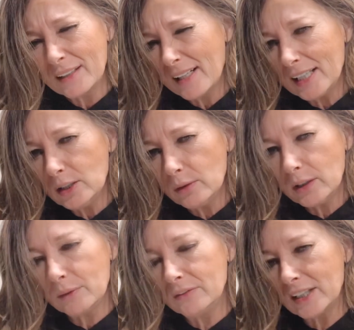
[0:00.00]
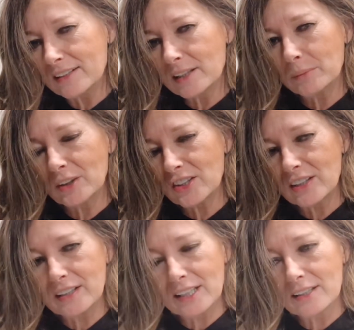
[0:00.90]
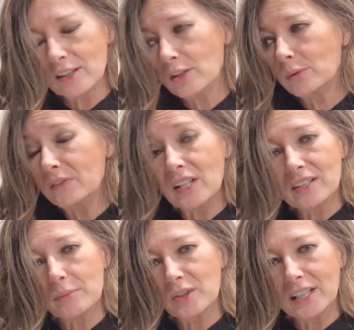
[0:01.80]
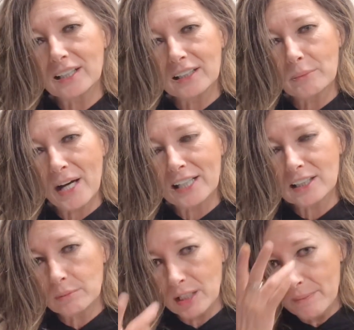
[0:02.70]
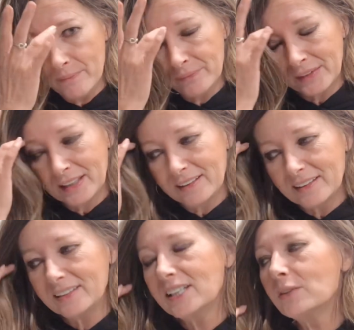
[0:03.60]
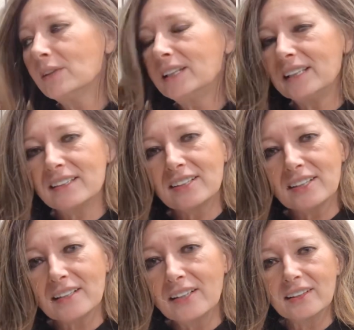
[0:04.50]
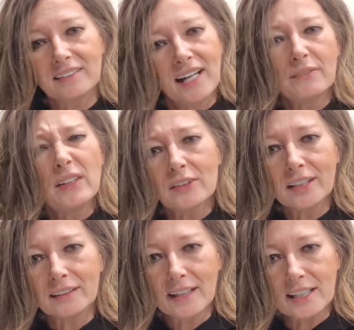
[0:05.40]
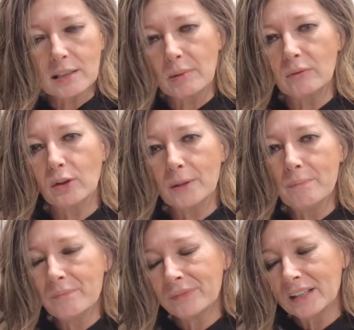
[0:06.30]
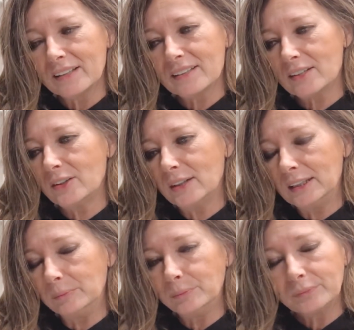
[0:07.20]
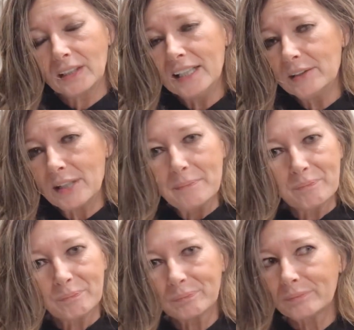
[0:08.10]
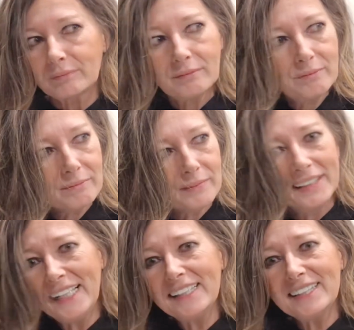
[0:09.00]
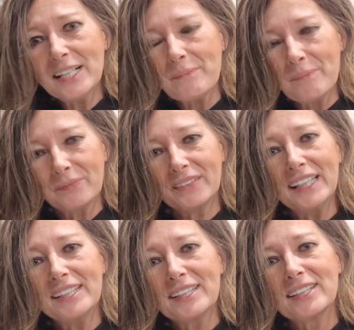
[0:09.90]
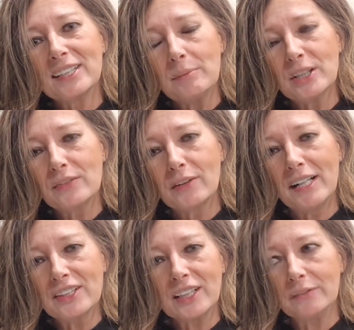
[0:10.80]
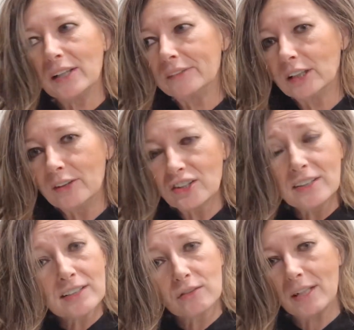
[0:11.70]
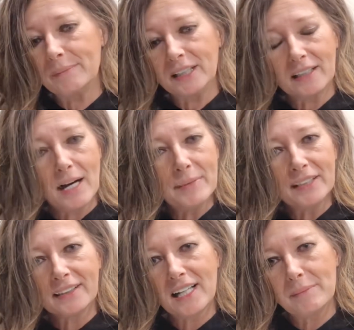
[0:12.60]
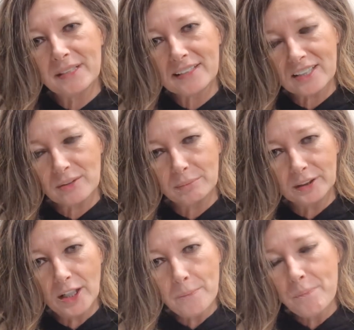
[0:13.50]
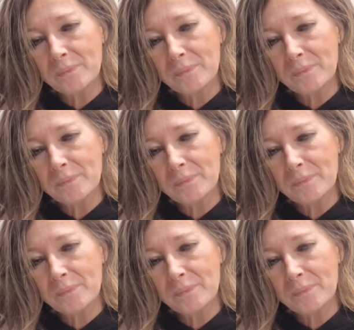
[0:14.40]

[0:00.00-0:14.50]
I know that we've done some crunchy things, or we've done some chicken in the past, but this one is just, I've never done thighs before. So anyway, that is it. Thank you so much for watching. If you have any questions, drop me a comment in the comment section below.